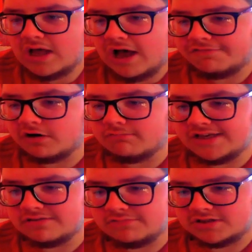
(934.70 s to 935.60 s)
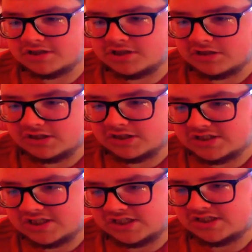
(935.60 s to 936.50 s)
I thought wedding was the toilet
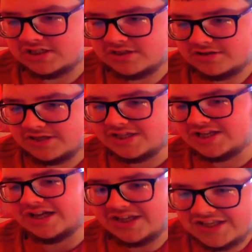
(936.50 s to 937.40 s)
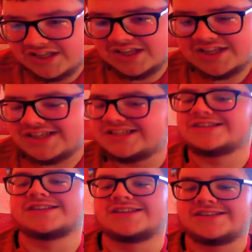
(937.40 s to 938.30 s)
seat. Ha!
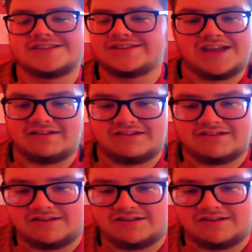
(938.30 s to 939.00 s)
No.